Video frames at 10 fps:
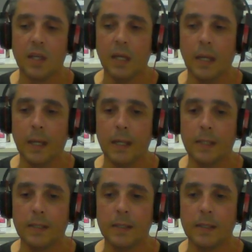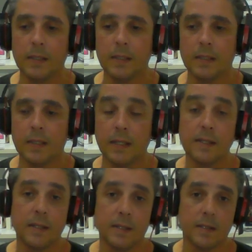and
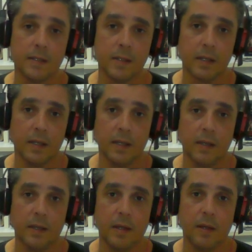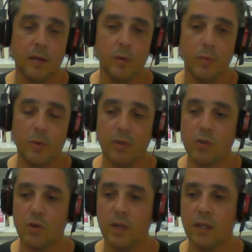that's it. I hope you
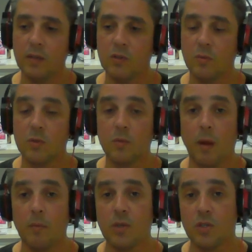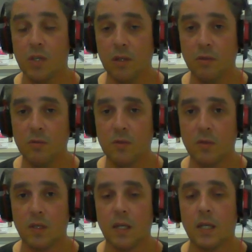enjoy. Subscribe to the channels,
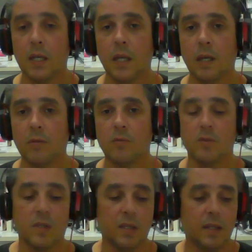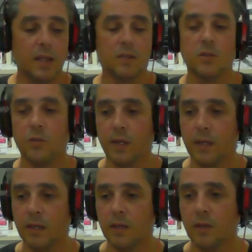and we'll see you next
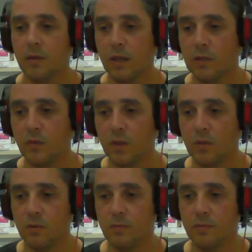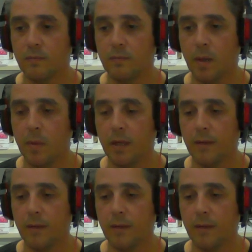week in the next video. Bye bye.